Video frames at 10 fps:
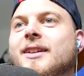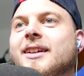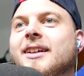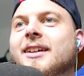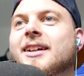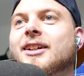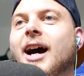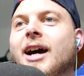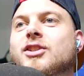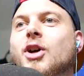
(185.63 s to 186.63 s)
Oh!
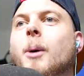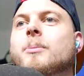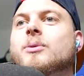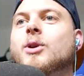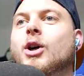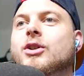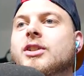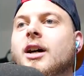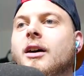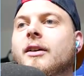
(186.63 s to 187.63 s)
Uh, shot. Goal
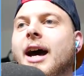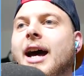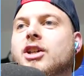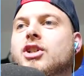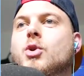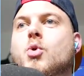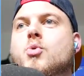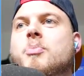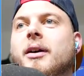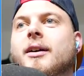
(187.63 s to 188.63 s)
scorer
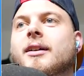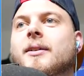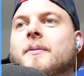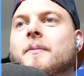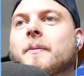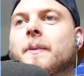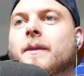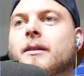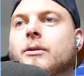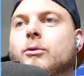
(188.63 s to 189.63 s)
AshDubh. Ash Doob.